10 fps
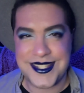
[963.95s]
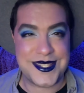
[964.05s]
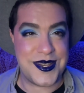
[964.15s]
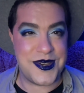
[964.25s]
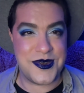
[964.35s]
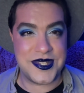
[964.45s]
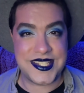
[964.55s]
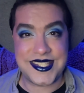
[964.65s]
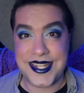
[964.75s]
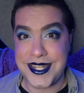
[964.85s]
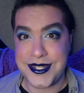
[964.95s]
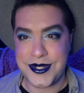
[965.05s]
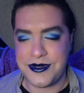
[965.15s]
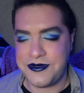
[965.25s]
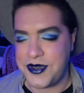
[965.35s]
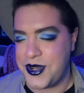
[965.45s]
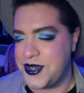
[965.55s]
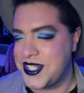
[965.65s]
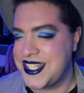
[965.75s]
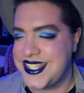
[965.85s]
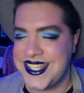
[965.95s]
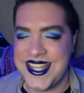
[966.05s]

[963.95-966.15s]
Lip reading: so stay tuned, folks.